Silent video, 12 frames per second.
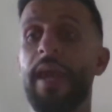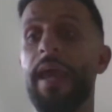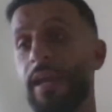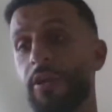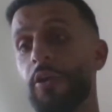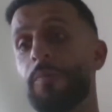
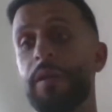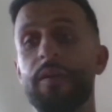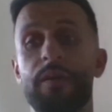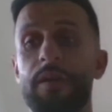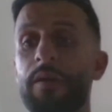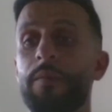it could be
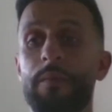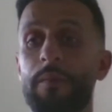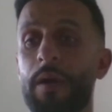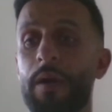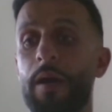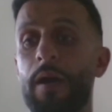a
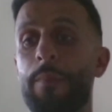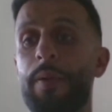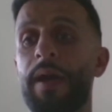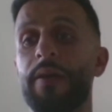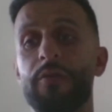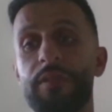
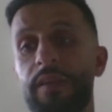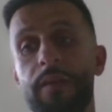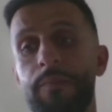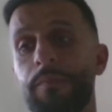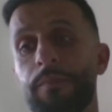penalty